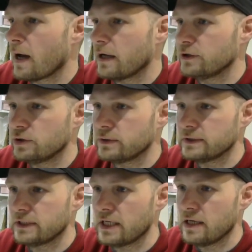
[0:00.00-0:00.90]
And as you can
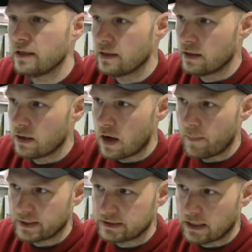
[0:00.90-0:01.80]
see, our
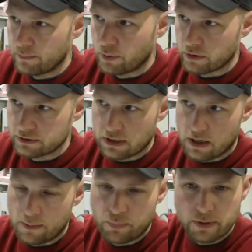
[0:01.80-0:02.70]
best-selling products
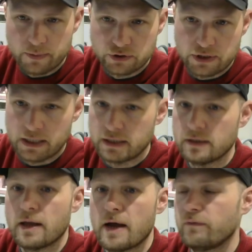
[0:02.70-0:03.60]
are pretty much
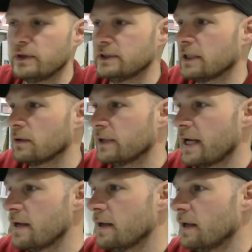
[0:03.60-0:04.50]
selling every single
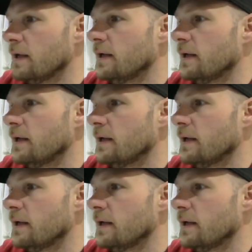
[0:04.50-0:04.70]
day.